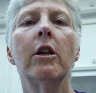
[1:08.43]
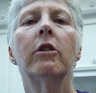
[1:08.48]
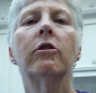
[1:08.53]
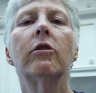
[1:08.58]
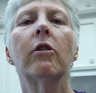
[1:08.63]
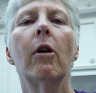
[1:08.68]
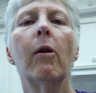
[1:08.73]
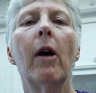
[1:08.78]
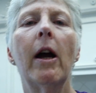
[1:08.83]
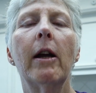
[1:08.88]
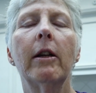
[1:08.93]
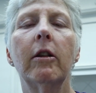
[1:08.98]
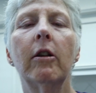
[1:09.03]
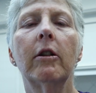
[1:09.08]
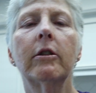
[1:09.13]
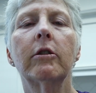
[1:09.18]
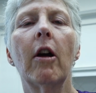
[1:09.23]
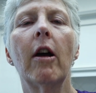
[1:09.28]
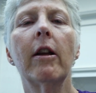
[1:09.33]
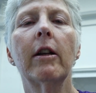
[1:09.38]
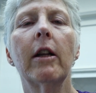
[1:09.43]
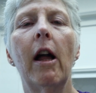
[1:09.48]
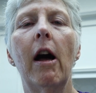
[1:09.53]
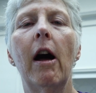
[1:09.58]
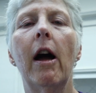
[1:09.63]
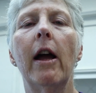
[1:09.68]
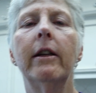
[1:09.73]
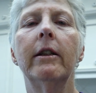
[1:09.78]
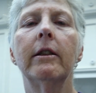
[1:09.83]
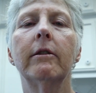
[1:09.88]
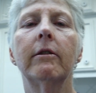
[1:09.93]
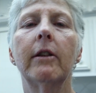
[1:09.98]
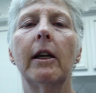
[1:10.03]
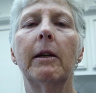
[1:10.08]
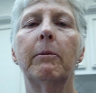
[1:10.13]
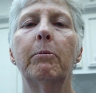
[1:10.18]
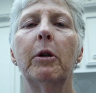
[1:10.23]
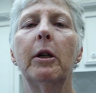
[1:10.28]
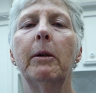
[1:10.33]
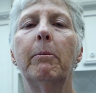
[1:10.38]
So I looked online, it
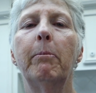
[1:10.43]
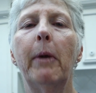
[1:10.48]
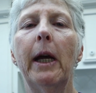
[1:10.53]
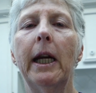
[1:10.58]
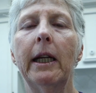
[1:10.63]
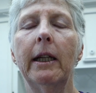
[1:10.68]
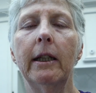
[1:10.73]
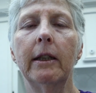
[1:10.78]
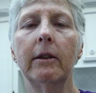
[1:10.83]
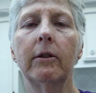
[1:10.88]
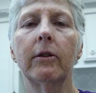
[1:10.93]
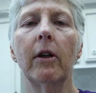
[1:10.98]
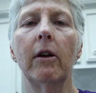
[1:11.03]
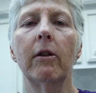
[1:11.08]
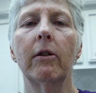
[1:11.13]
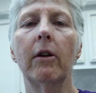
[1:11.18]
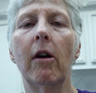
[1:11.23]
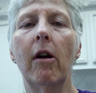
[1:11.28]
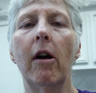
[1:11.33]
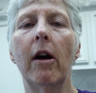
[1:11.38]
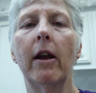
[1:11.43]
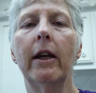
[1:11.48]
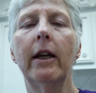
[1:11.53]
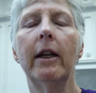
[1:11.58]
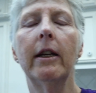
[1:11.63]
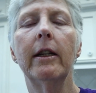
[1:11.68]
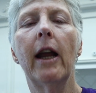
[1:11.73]
said put baking soda on it,